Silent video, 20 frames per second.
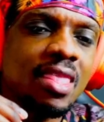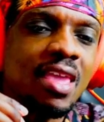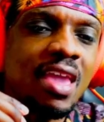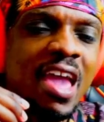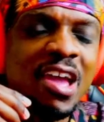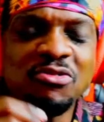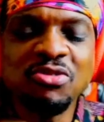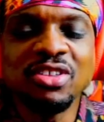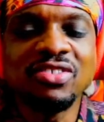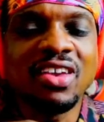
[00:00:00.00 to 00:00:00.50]

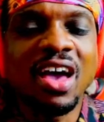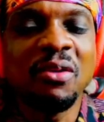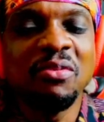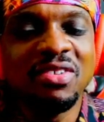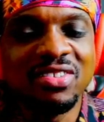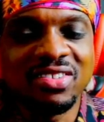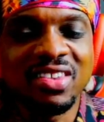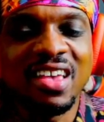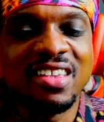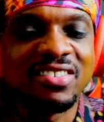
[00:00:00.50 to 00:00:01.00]
every time he
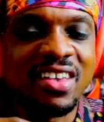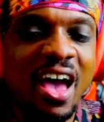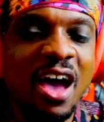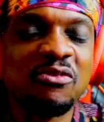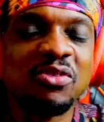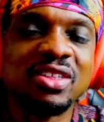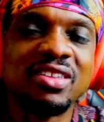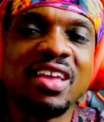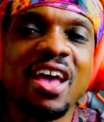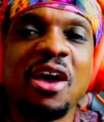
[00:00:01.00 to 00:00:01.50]
says
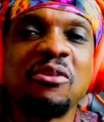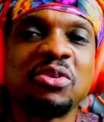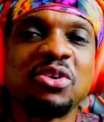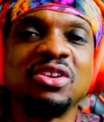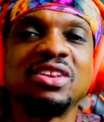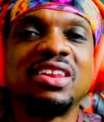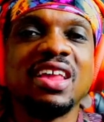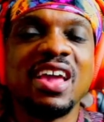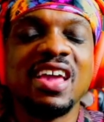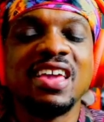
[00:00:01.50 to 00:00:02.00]
have a damn
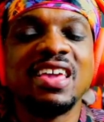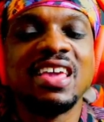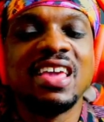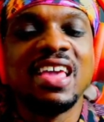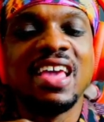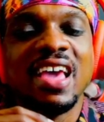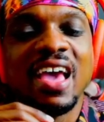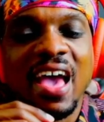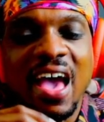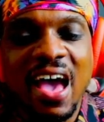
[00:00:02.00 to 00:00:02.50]
good day
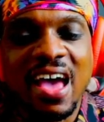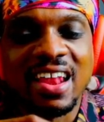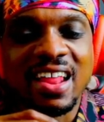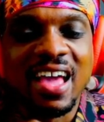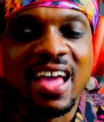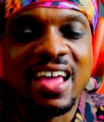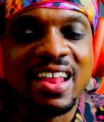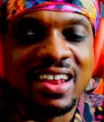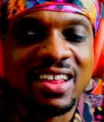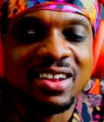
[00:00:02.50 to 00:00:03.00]
at the
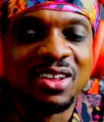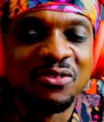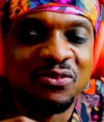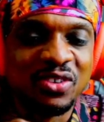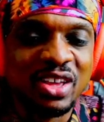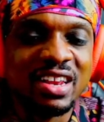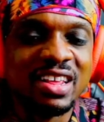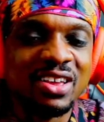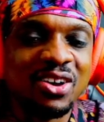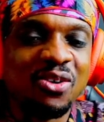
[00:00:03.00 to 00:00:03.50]
end of the
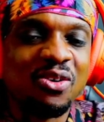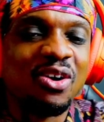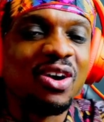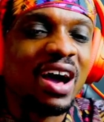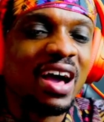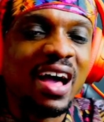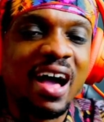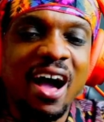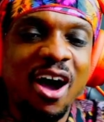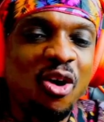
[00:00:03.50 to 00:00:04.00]
video,
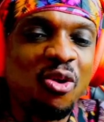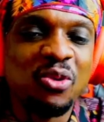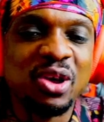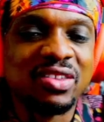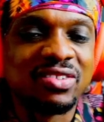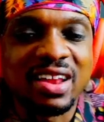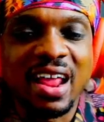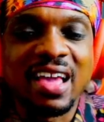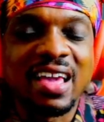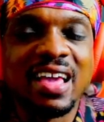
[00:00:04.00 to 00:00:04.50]
I
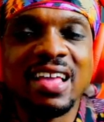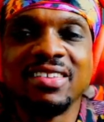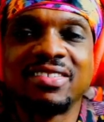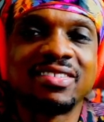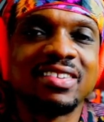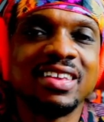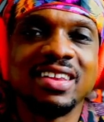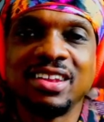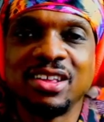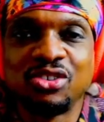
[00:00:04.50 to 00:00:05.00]
always like
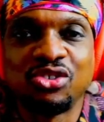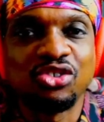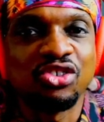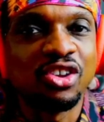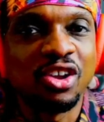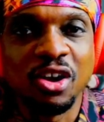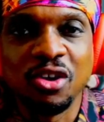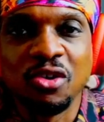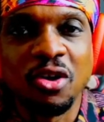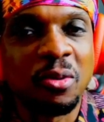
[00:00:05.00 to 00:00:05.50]
instantly
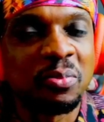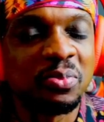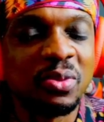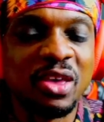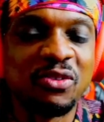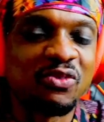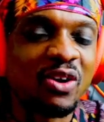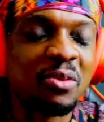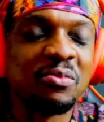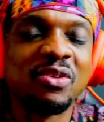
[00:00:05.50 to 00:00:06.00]
cheer up
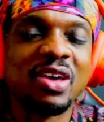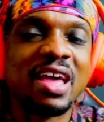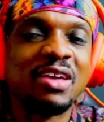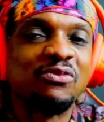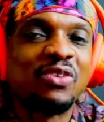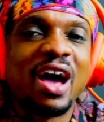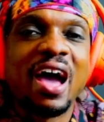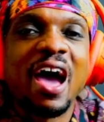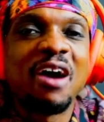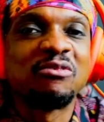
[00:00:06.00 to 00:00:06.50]
if
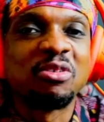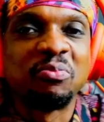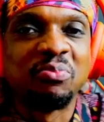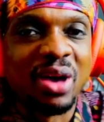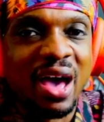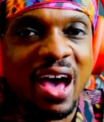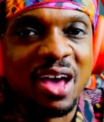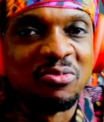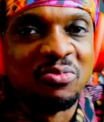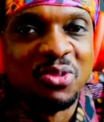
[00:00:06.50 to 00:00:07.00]
I have a
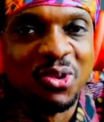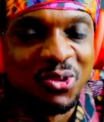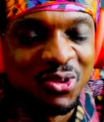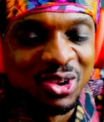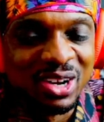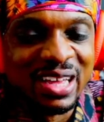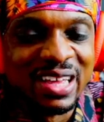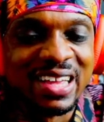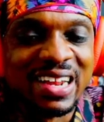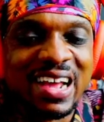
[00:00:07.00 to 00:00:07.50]
bad
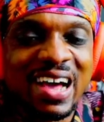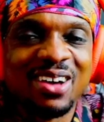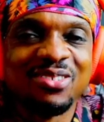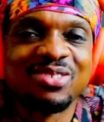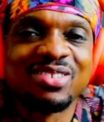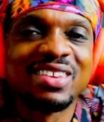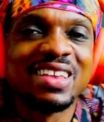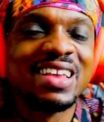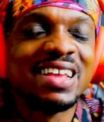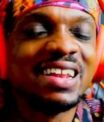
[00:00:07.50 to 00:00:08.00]
mood, you know what I'm
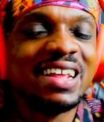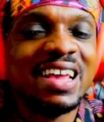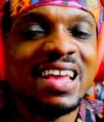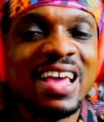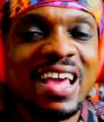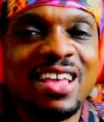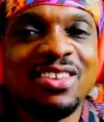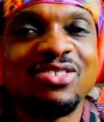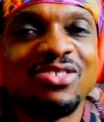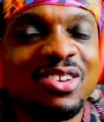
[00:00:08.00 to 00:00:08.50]
saying?
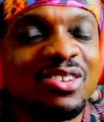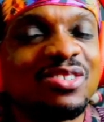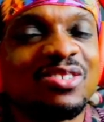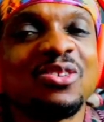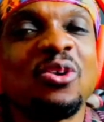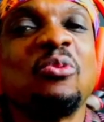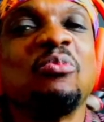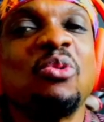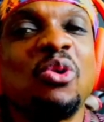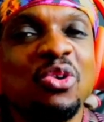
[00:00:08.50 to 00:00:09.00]
It's just
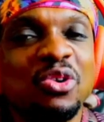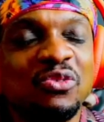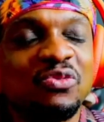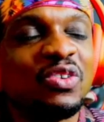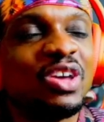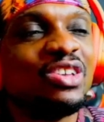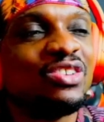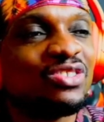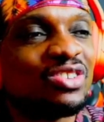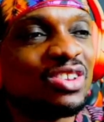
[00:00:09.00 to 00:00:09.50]
so
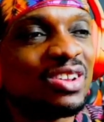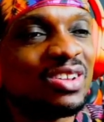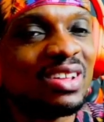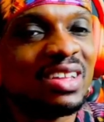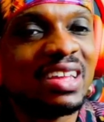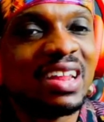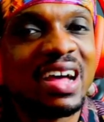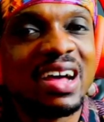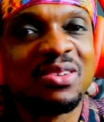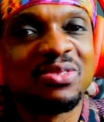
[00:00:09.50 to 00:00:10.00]
motivational,
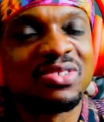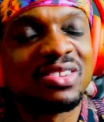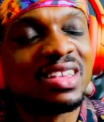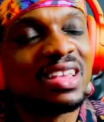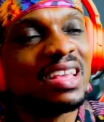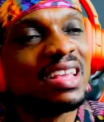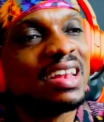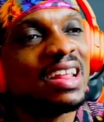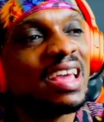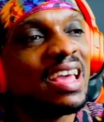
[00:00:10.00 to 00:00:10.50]
you know what I'm
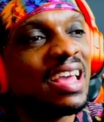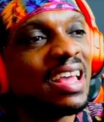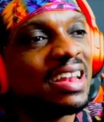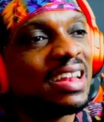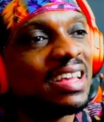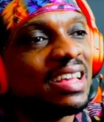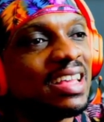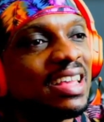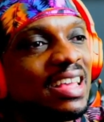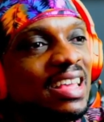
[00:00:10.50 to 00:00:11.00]
saying?
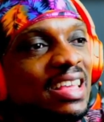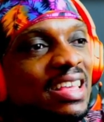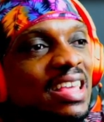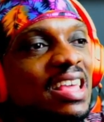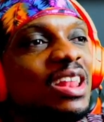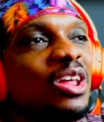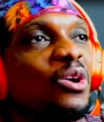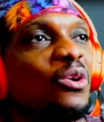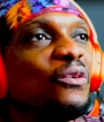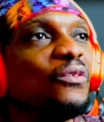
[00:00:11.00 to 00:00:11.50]
And
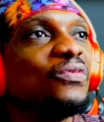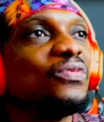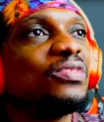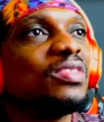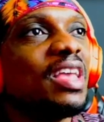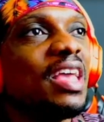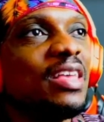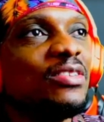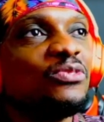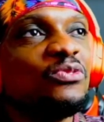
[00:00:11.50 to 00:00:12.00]
you know,
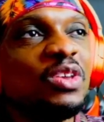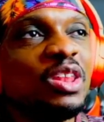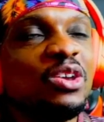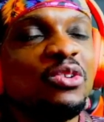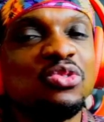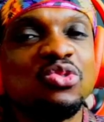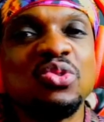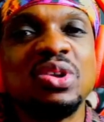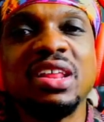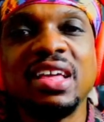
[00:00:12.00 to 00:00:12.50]
his
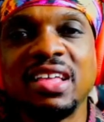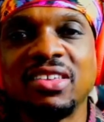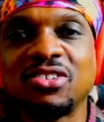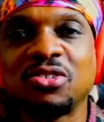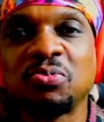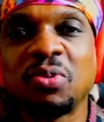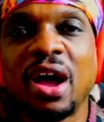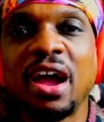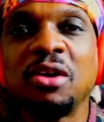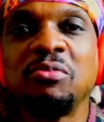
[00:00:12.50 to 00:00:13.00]
videos really
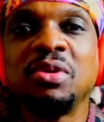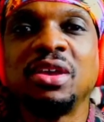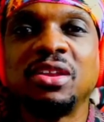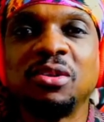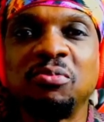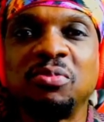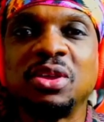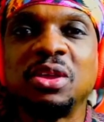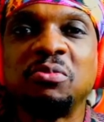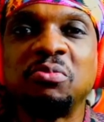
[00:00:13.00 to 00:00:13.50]
inspire me to
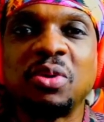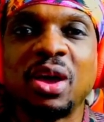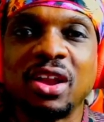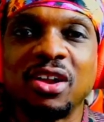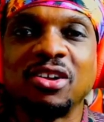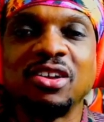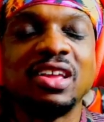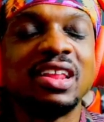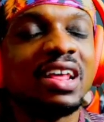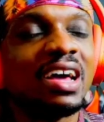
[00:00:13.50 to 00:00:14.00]
be
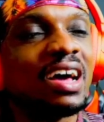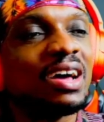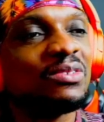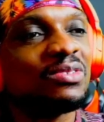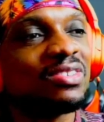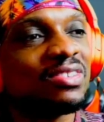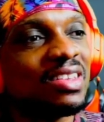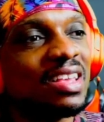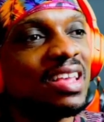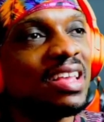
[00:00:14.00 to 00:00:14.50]
better, you know what I'm
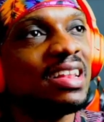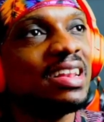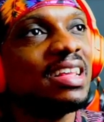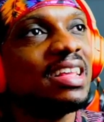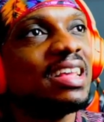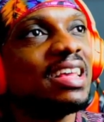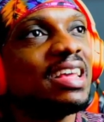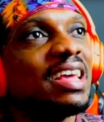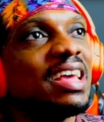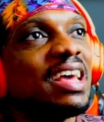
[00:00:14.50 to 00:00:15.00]
saying?
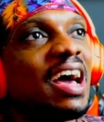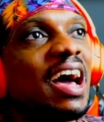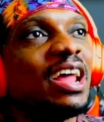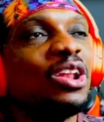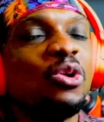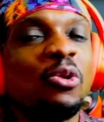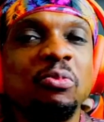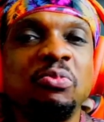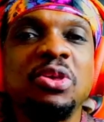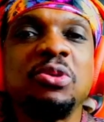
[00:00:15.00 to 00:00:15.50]
I
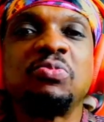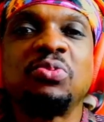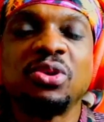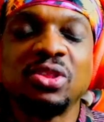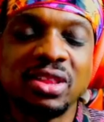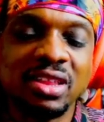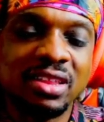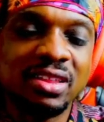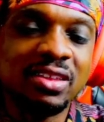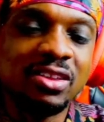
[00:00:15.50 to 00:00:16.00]
know
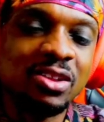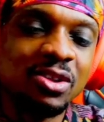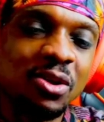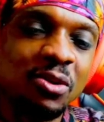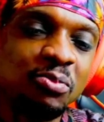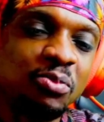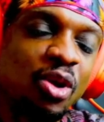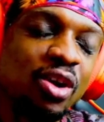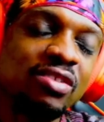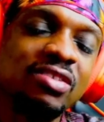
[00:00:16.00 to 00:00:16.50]
people, you know,
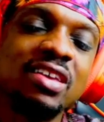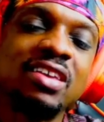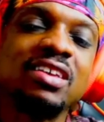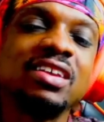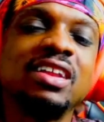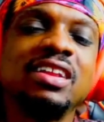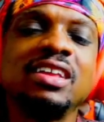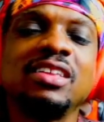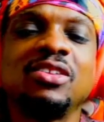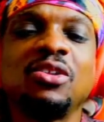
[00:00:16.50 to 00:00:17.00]

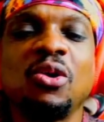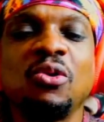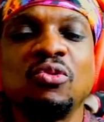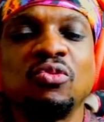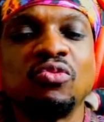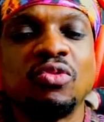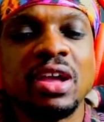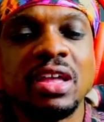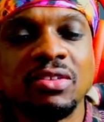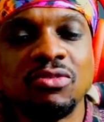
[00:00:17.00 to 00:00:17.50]
particularly don't
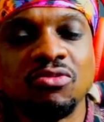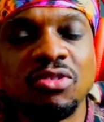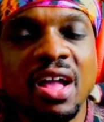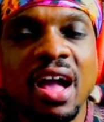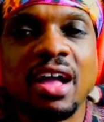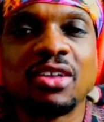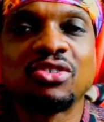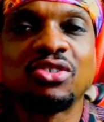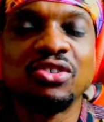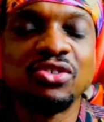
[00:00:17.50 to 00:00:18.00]
rate
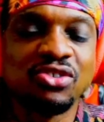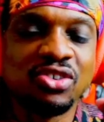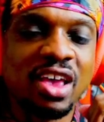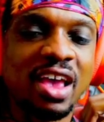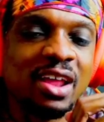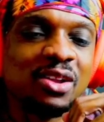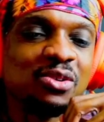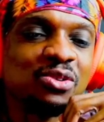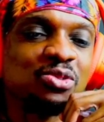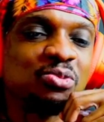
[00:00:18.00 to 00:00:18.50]
reaction
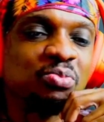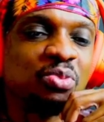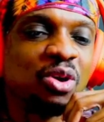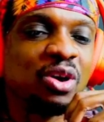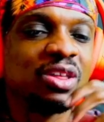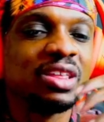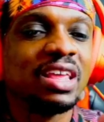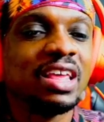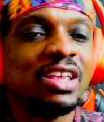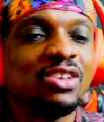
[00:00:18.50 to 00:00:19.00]
channels,
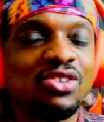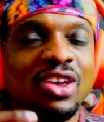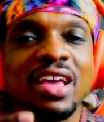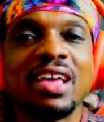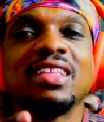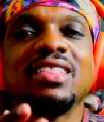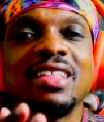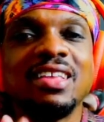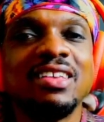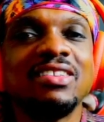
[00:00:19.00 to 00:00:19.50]
but
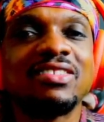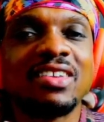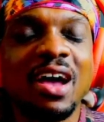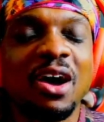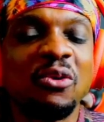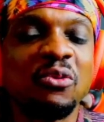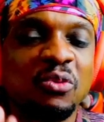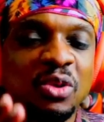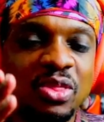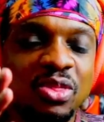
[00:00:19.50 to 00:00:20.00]
checking these
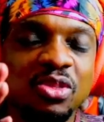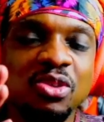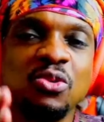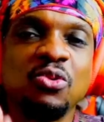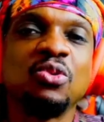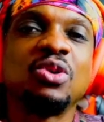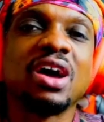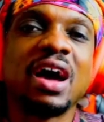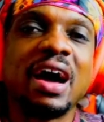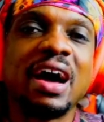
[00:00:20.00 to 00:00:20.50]
out with
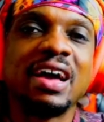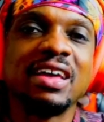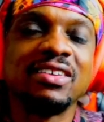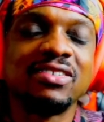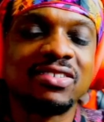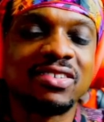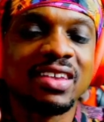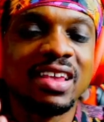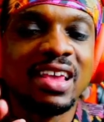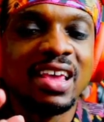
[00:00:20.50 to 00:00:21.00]
you
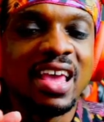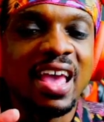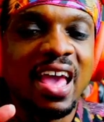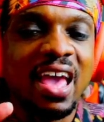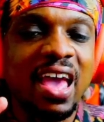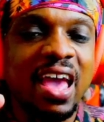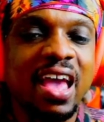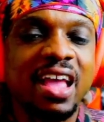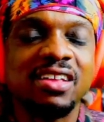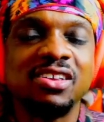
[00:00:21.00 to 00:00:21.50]
guys
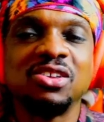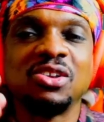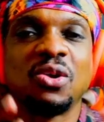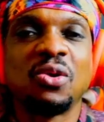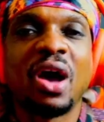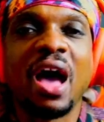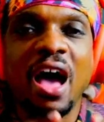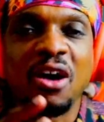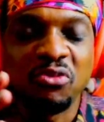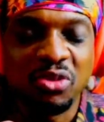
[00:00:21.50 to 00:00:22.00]
and, you know,
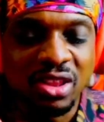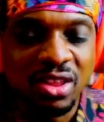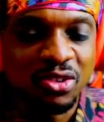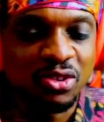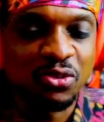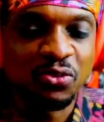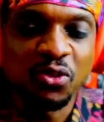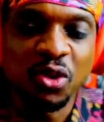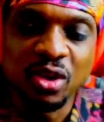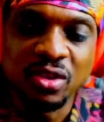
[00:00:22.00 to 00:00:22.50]
having
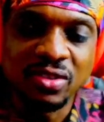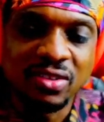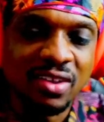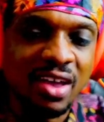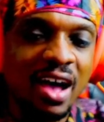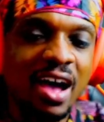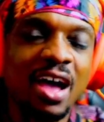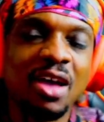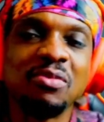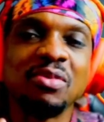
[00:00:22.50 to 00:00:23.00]
this fun
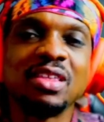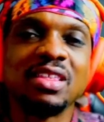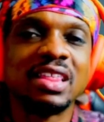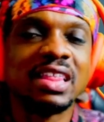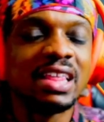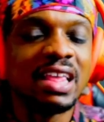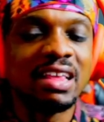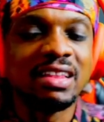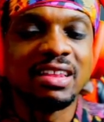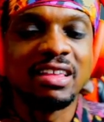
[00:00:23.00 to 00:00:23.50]
time
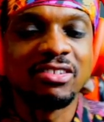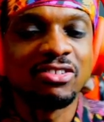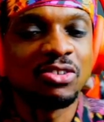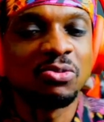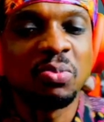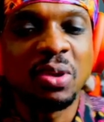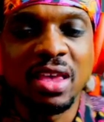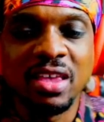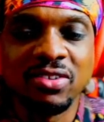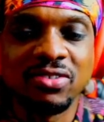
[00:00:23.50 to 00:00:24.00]
in this
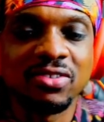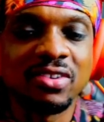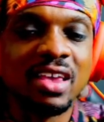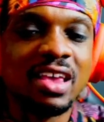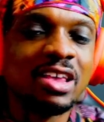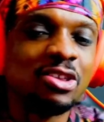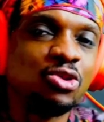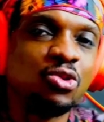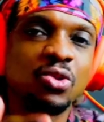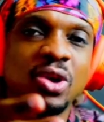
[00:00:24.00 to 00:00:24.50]
space,
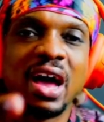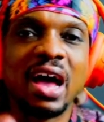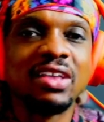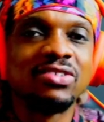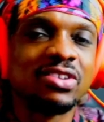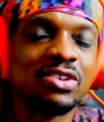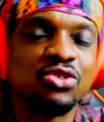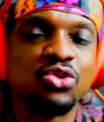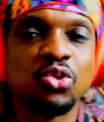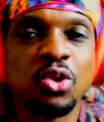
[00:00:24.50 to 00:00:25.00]
you
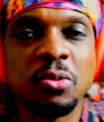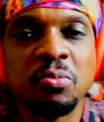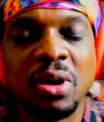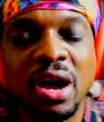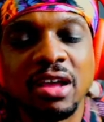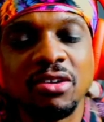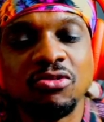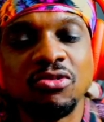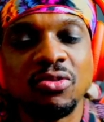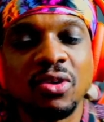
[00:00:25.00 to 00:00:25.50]
guys enjoy
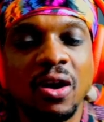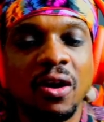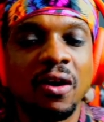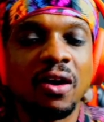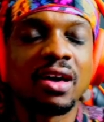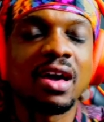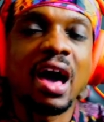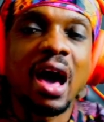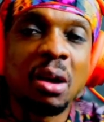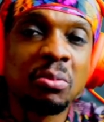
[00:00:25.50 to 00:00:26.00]
my
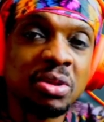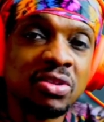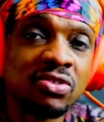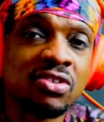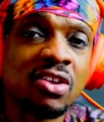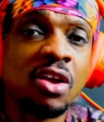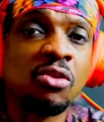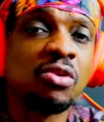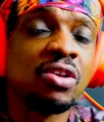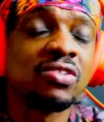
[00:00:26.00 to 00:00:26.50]

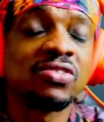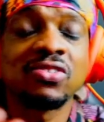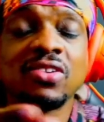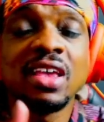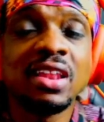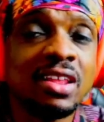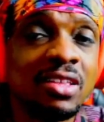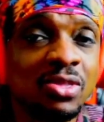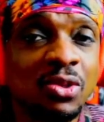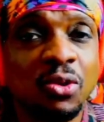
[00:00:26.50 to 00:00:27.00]
commentary and
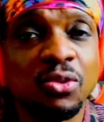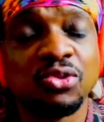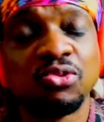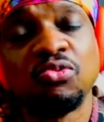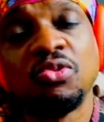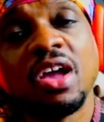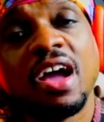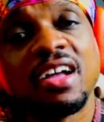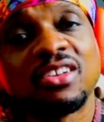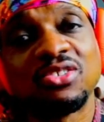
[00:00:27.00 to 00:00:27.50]
sending those
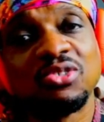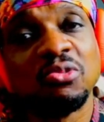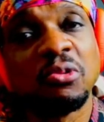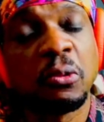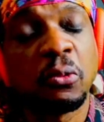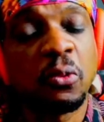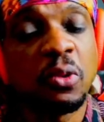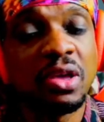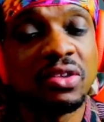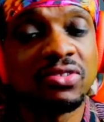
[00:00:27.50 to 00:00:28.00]
reaction
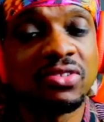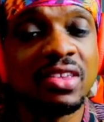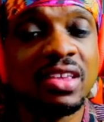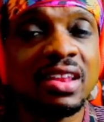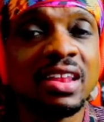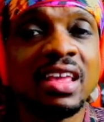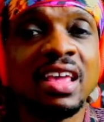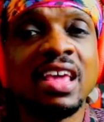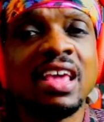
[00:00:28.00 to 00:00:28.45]
requests in